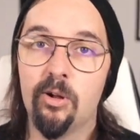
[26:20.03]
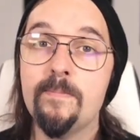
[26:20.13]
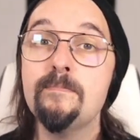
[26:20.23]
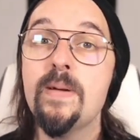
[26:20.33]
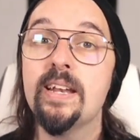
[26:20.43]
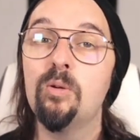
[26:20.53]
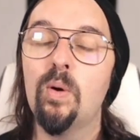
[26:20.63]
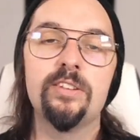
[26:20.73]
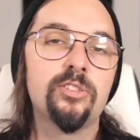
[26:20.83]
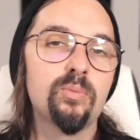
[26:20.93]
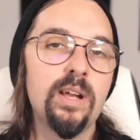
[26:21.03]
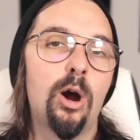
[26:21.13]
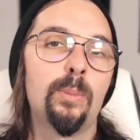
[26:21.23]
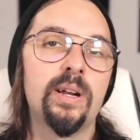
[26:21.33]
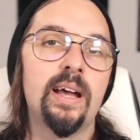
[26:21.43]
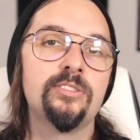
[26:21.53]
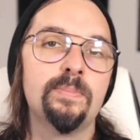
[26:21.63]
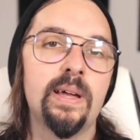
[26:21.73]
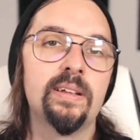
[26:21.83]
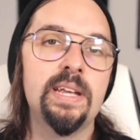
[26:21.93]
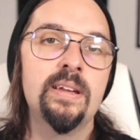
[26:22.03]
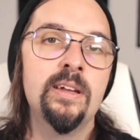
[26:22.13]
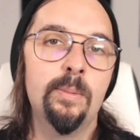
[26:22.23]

are many ways to reharmonize a melody,